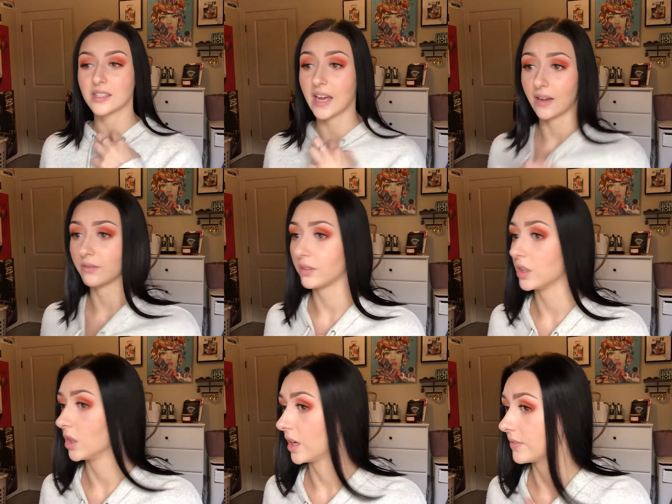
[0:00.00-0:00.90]
I have a
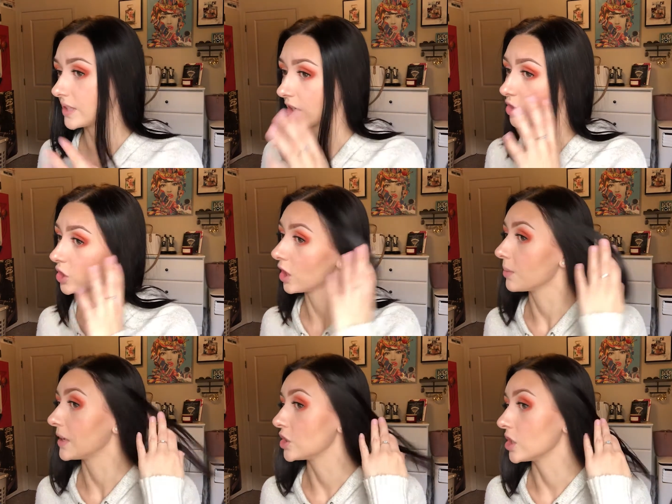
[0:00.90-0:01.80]
lot of texture on
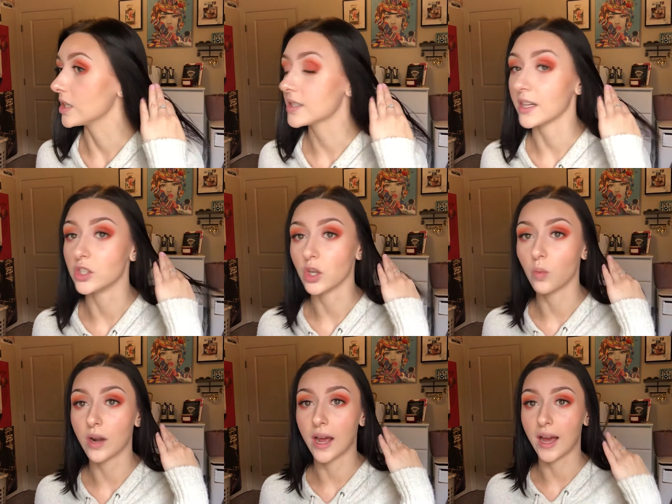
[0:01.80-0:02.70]
my cheeks, I don't
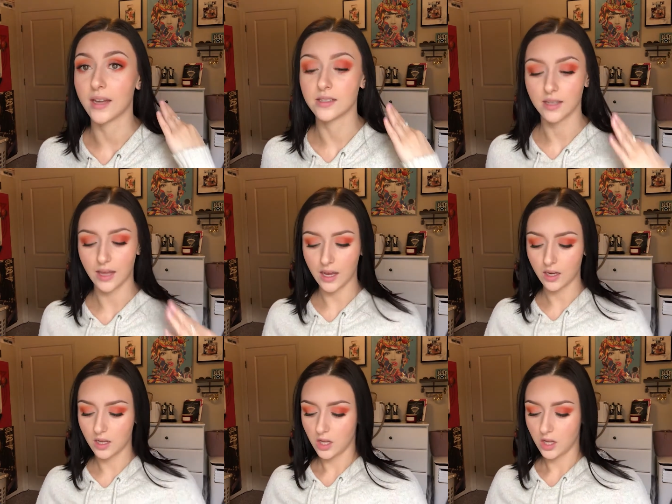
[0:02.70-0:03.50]
want to add to that.